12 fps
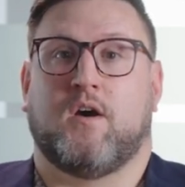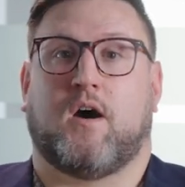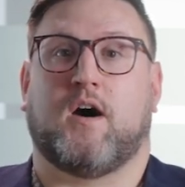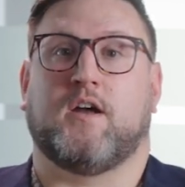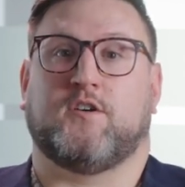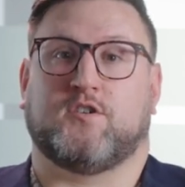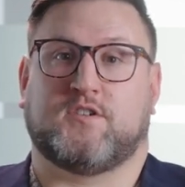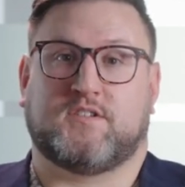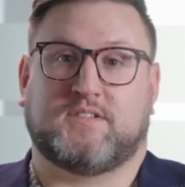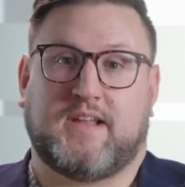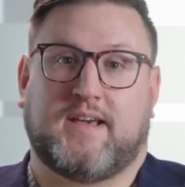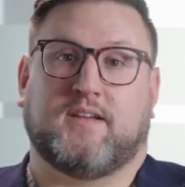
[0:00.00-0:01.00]

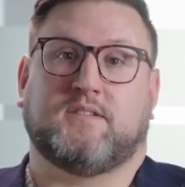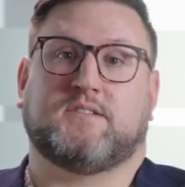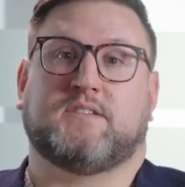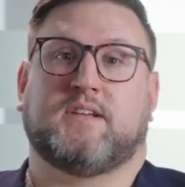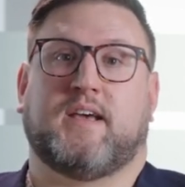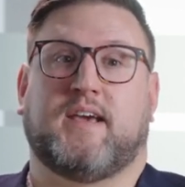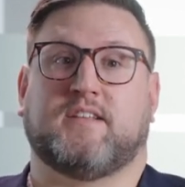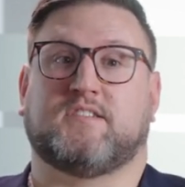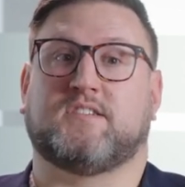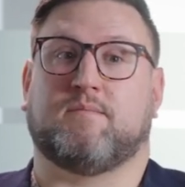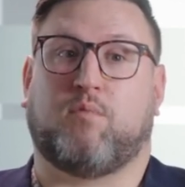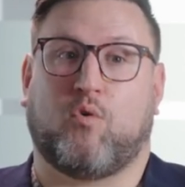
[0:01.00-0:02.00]
understand and
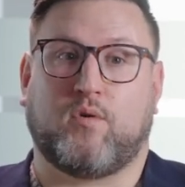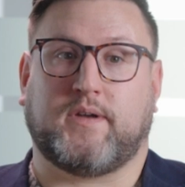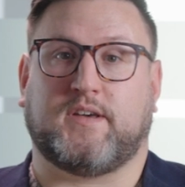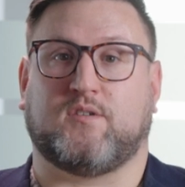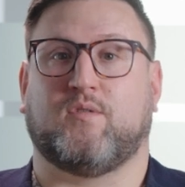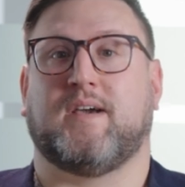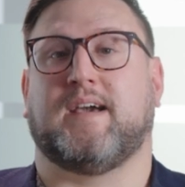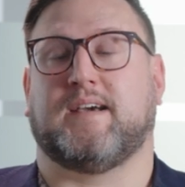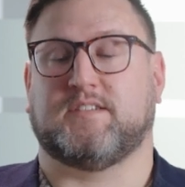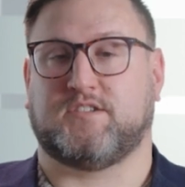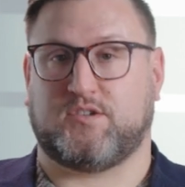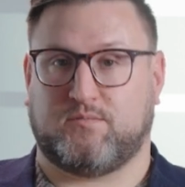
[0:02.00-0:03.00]
support you
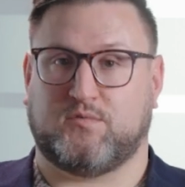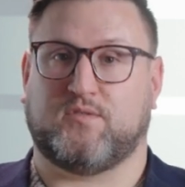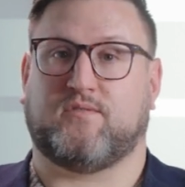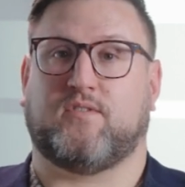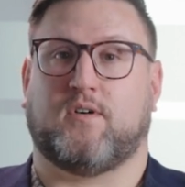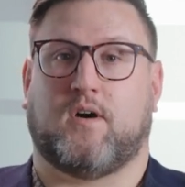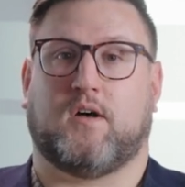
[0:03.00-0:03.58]
as you move